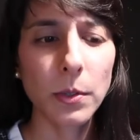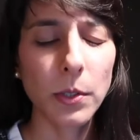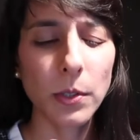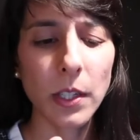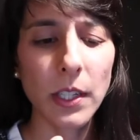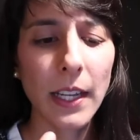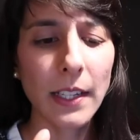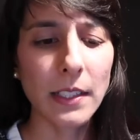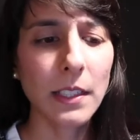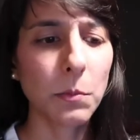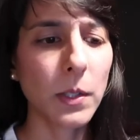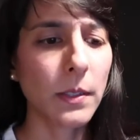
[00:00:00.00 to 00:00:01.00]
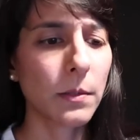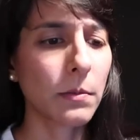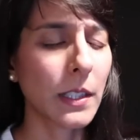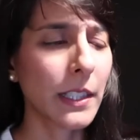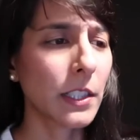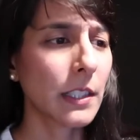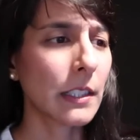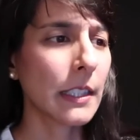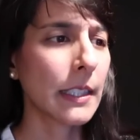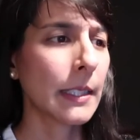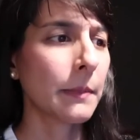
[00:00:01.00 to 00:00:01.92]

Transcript: you're connected in with religion,